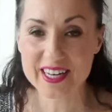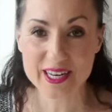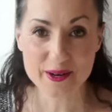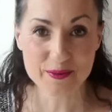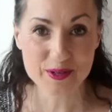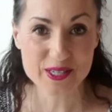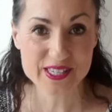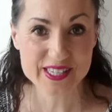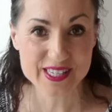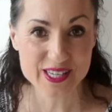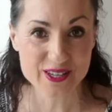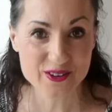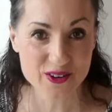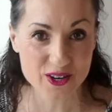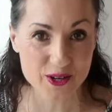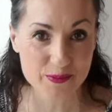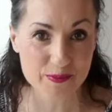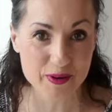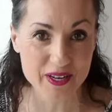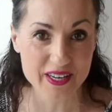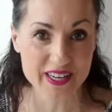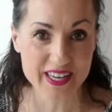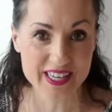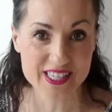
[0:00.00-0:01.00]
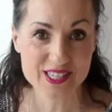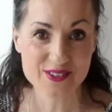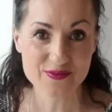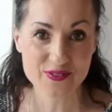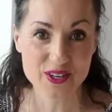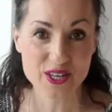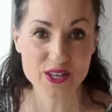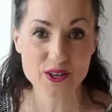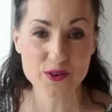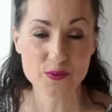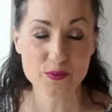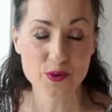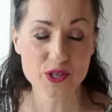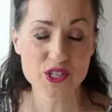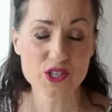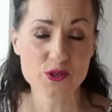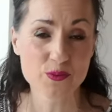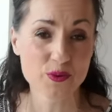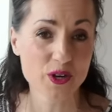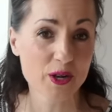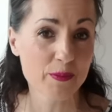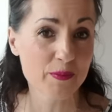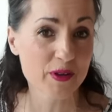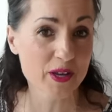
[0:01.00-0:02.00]
I will see you in my next video, which
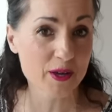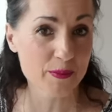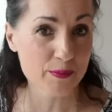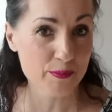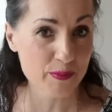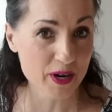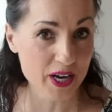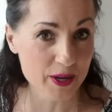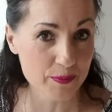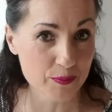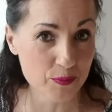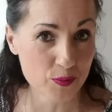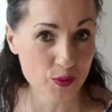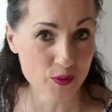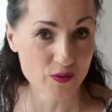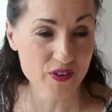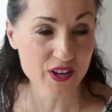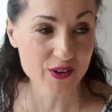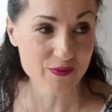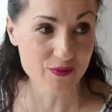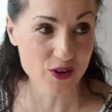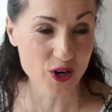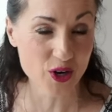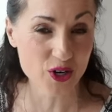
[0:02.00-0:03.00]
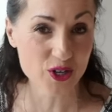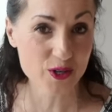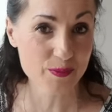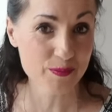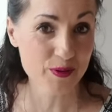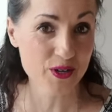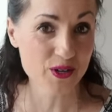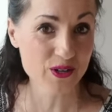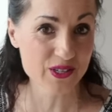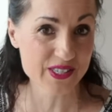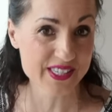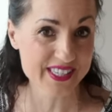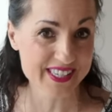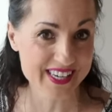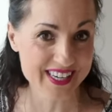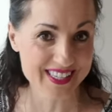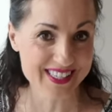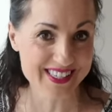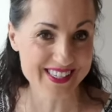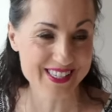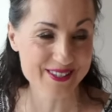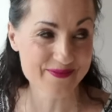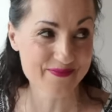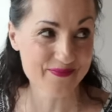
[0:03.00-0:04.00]
will be my moving vlog, because
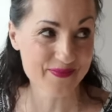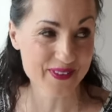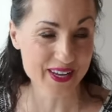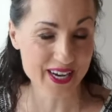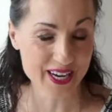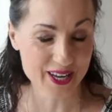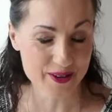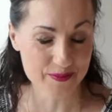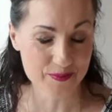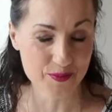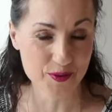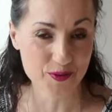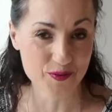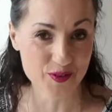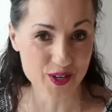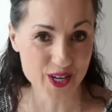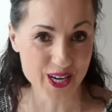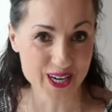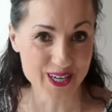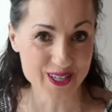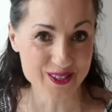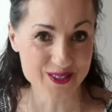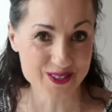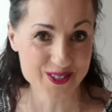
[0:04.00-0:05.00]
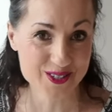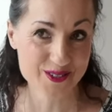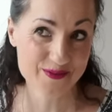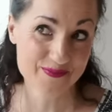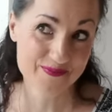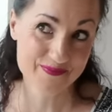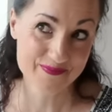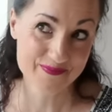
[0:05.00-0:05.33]
yes, I'm moving out.